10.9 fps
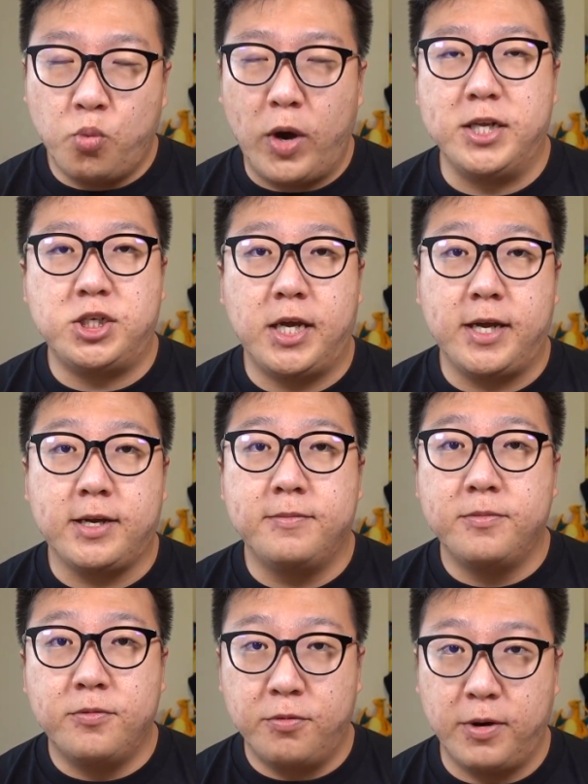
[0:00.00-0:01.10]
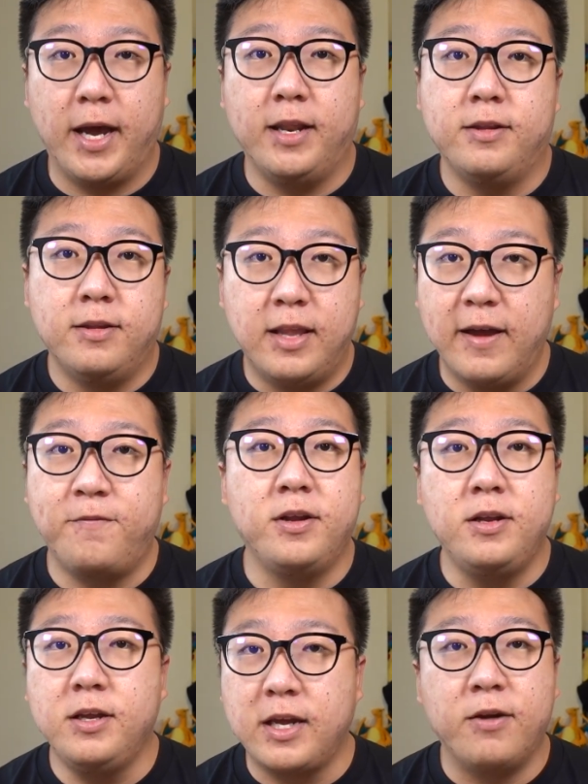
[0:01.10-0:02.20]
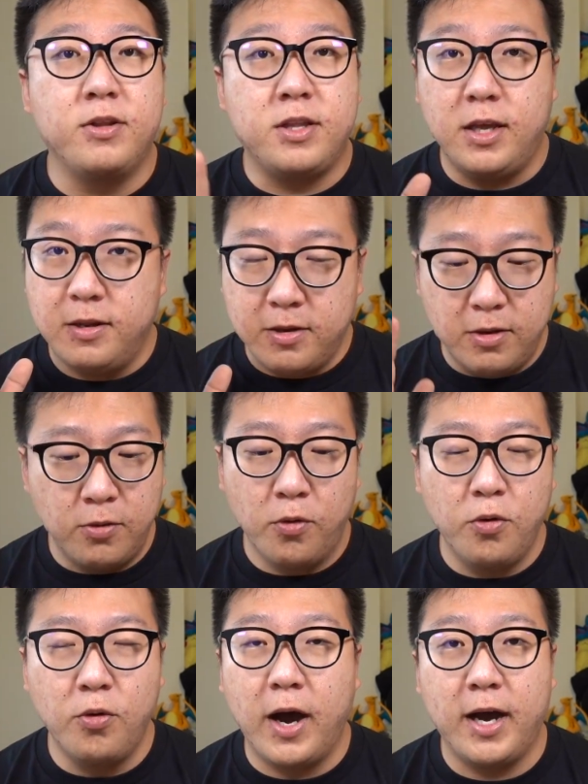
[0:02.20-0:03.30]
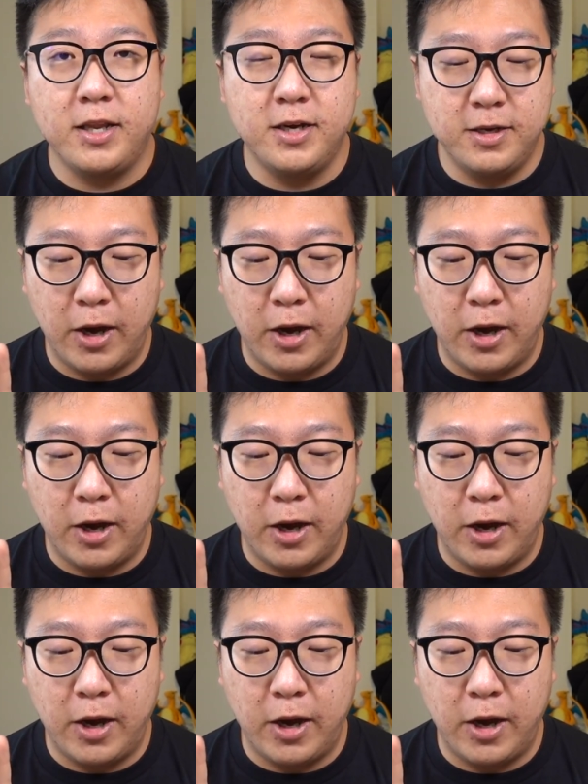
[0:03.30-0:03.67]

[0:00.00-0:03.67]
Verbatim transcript: one shake run. Definitely guaranteed. No other